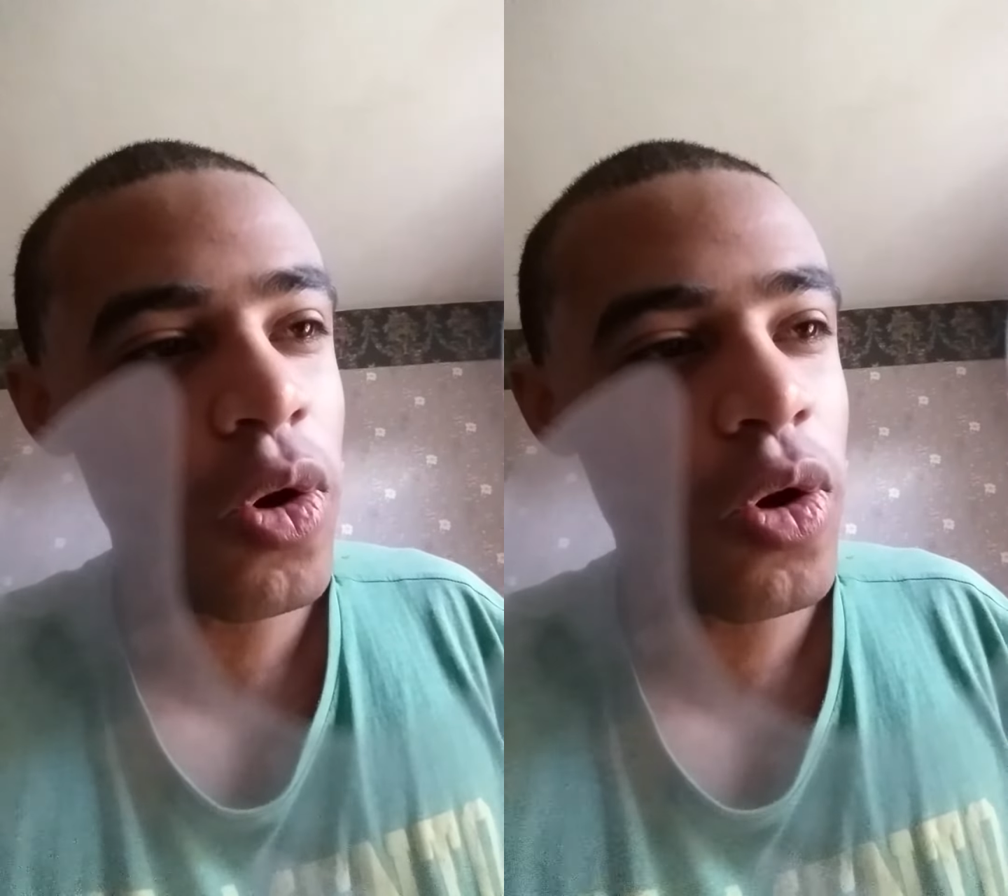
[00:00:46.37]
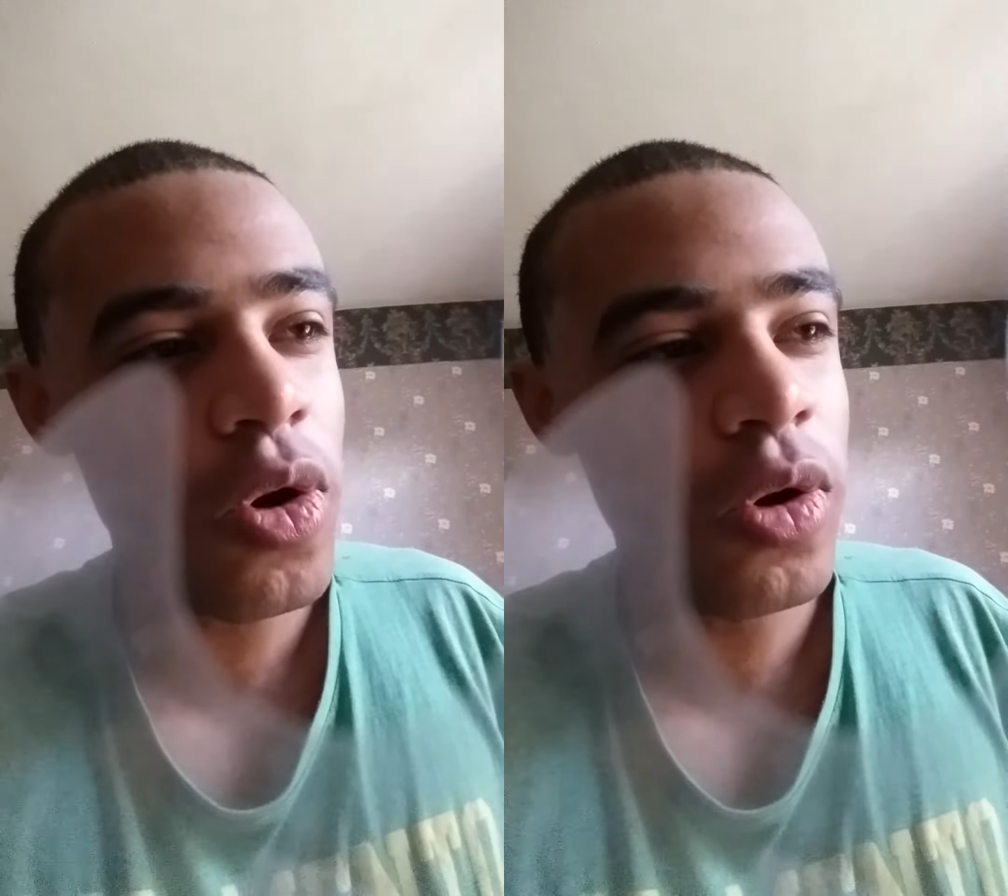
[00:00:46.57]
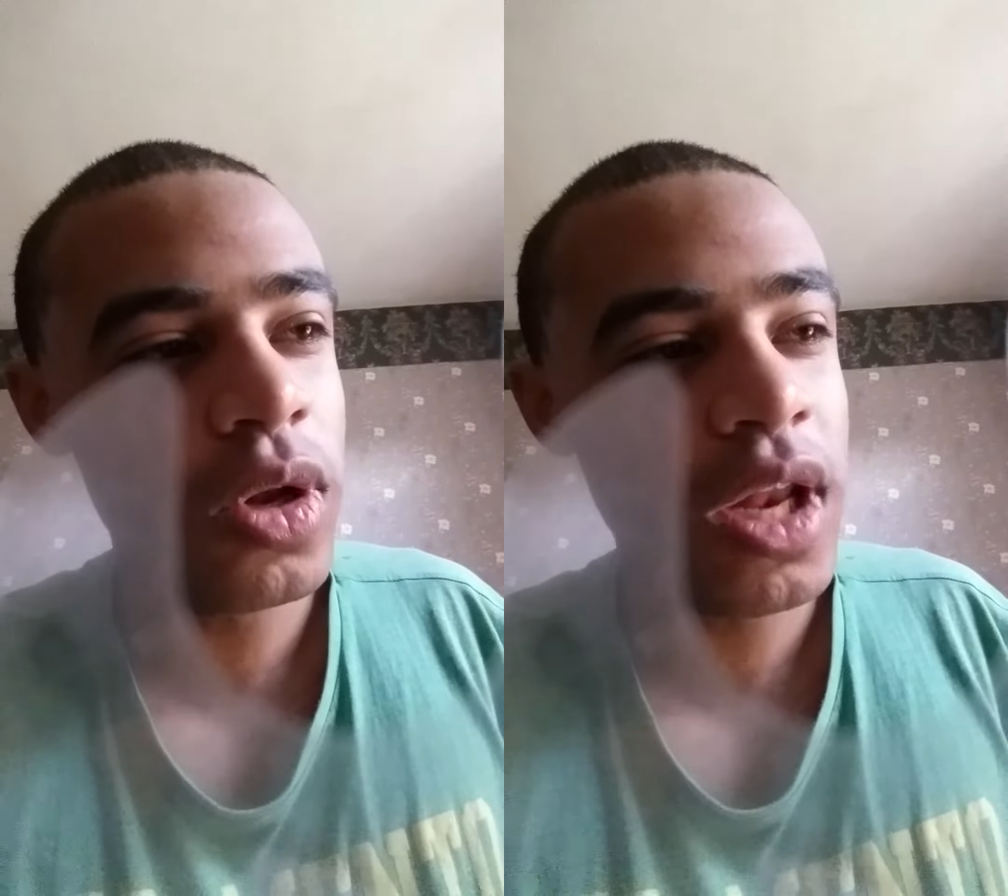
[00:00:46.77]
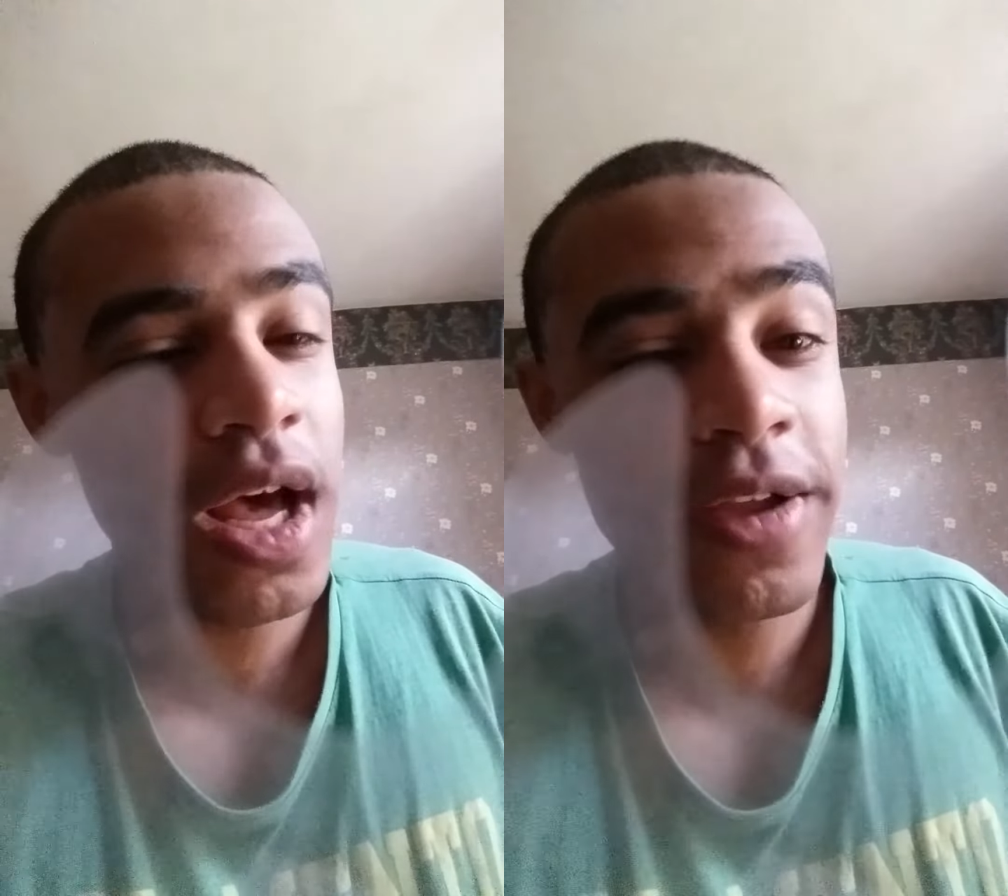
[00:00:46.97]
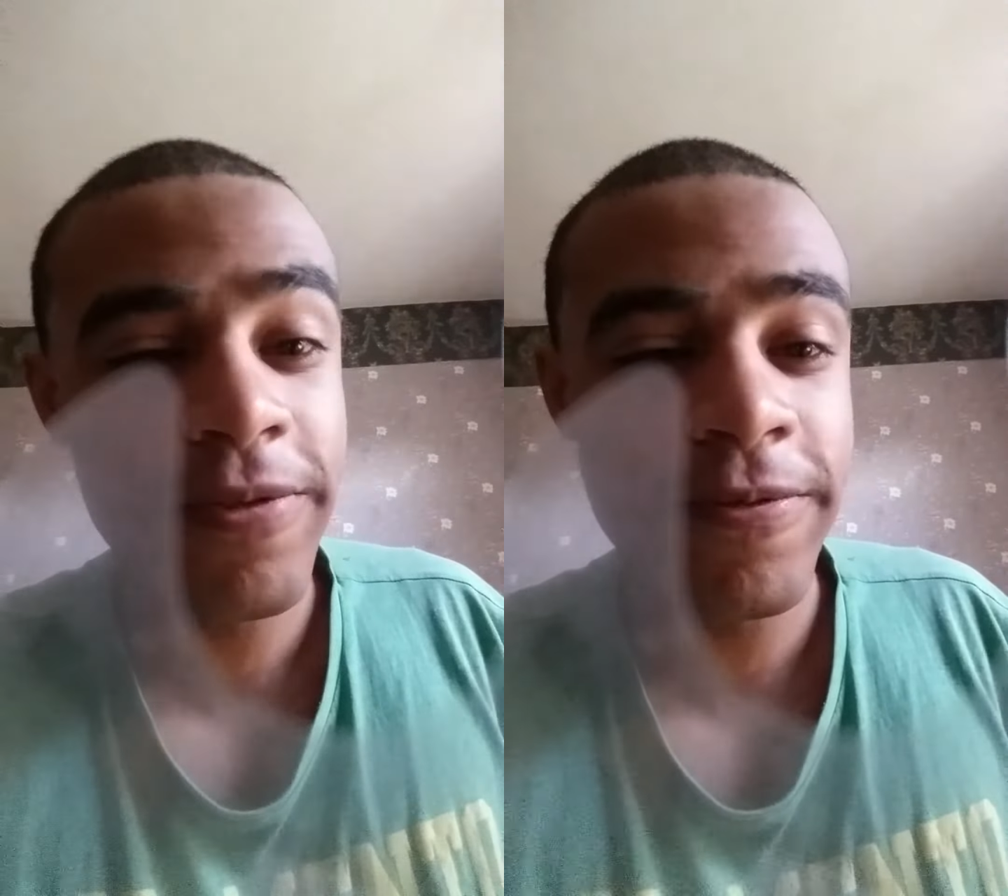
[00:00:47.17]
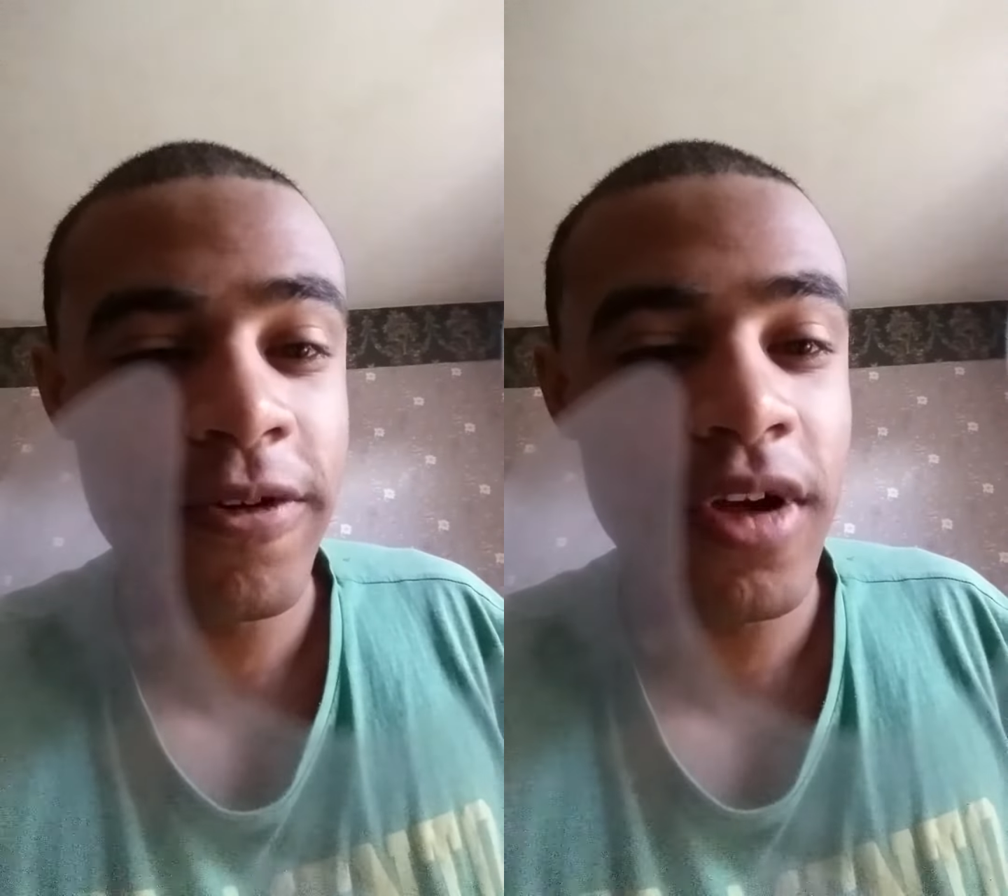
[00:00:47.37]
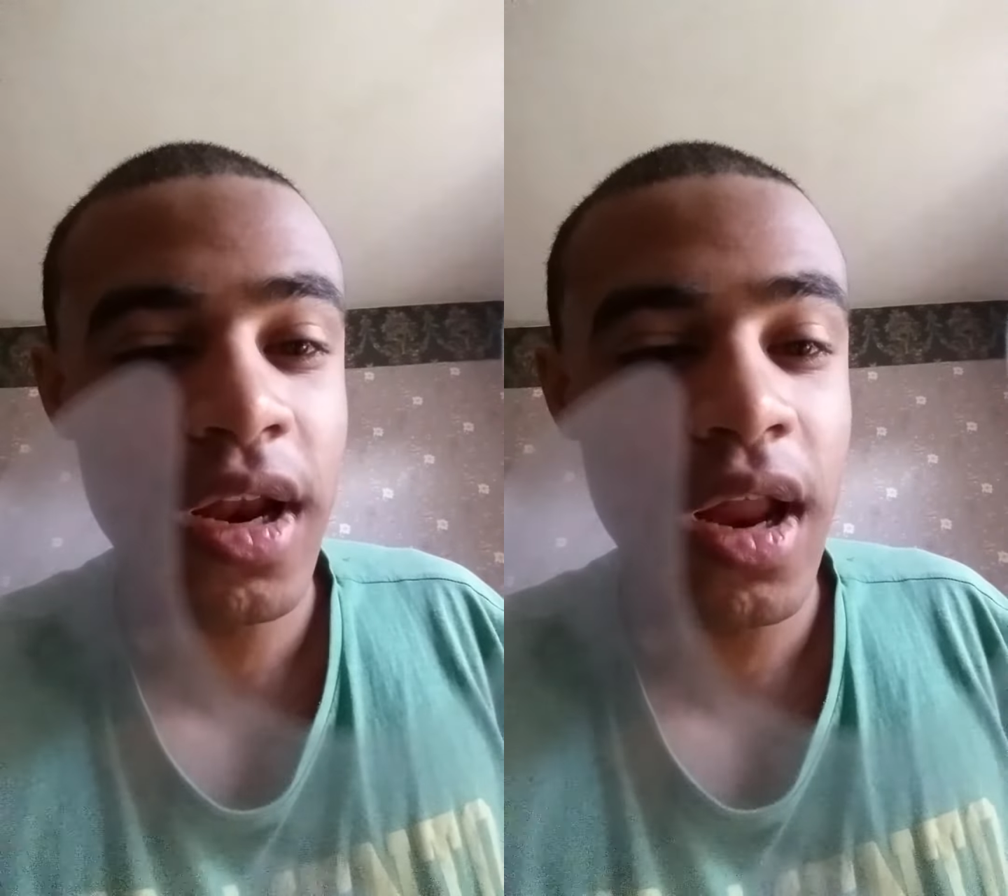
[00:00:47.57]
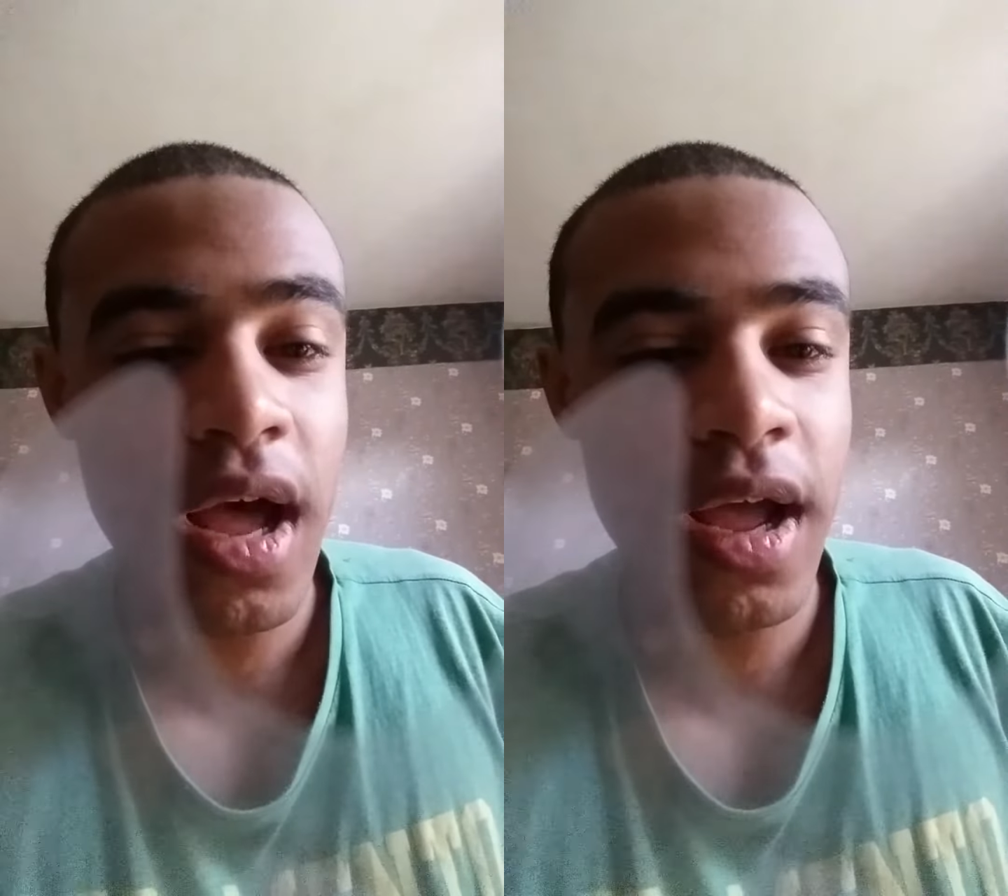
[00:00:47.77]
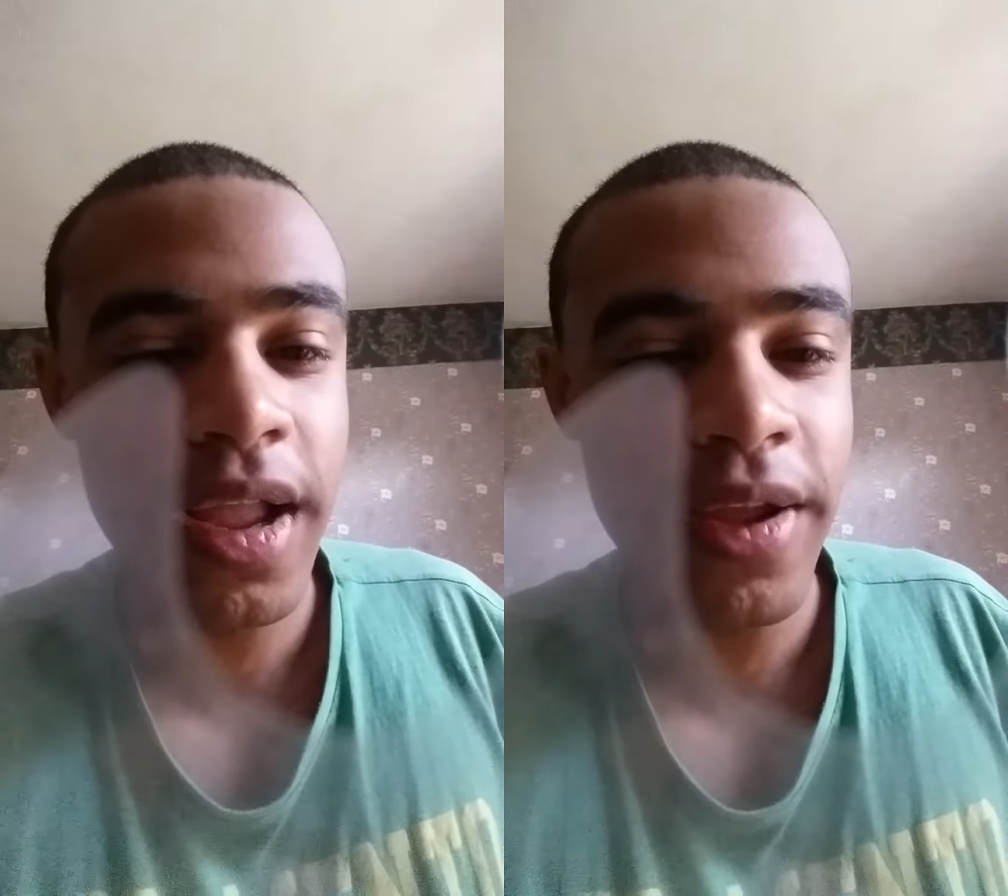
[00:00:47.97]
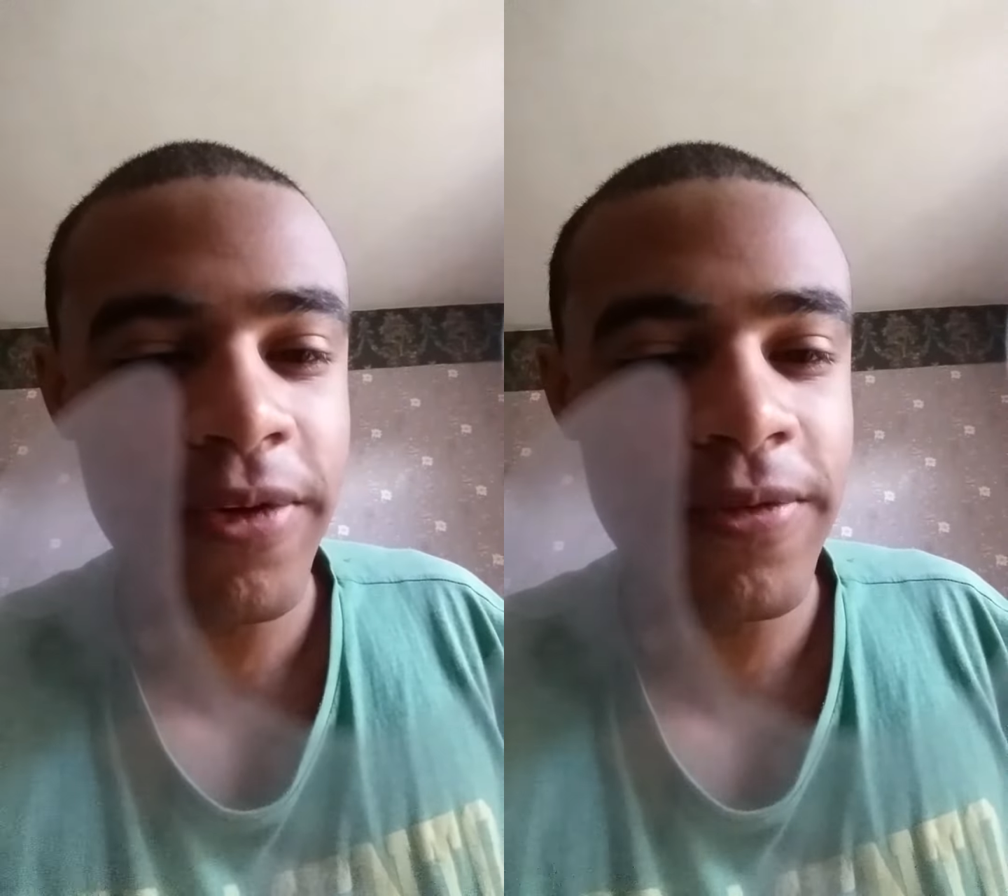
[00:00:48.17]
or life for a life.